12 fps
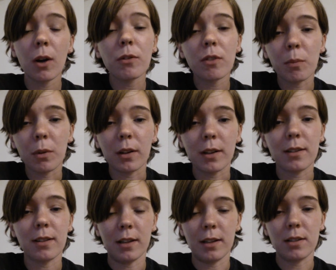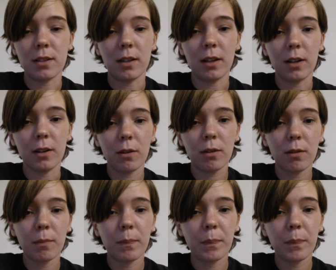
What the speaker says: ultimately to the ends of the earth.